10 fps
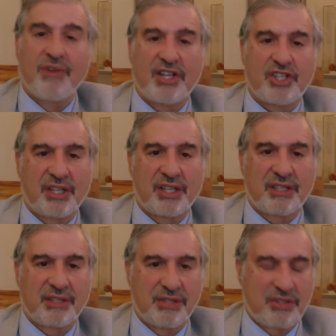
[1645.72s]

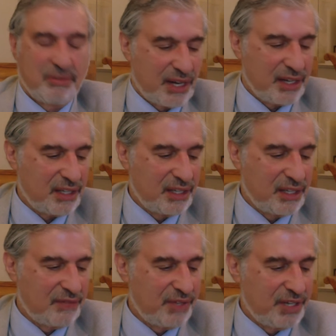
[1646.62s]
Russia. There was dramatic
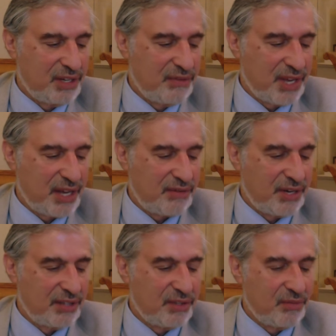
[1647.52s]
video of that
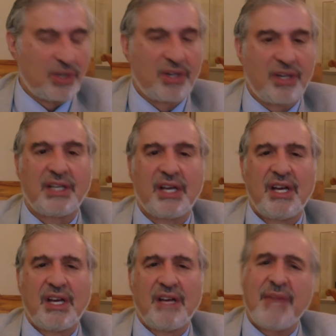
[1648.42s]
around the world.
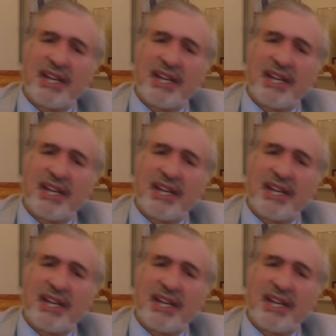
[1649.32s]
A